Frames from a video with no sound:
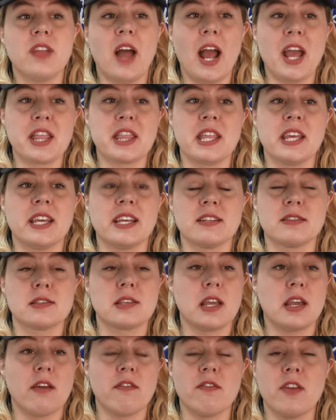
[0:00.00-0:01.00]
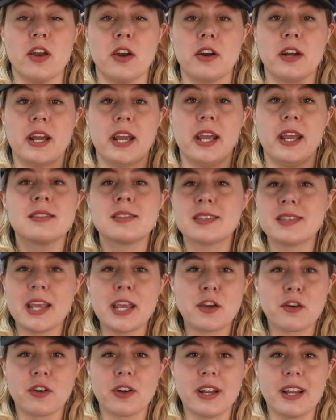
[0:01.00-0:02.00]
I think it's like a very
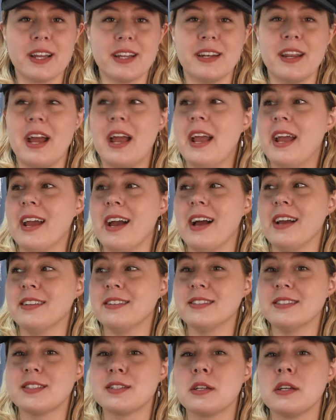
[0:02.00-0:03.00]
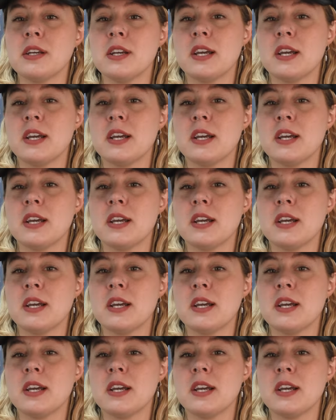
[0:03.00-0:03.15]
sacred and